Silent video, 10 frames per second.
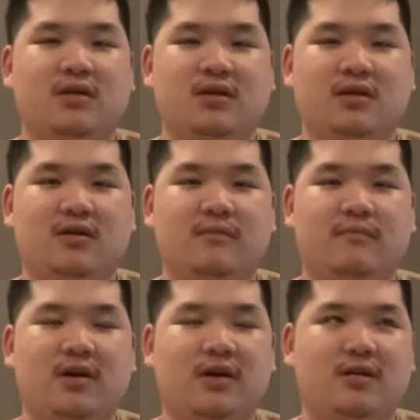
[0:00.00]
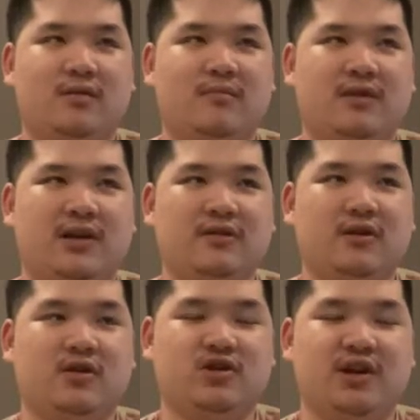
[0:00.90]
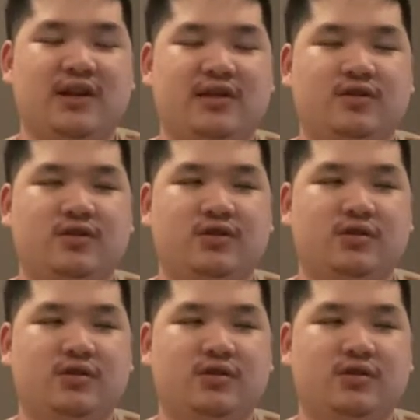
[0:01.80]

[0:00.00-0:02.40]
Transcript: Autism TikTok Challenge.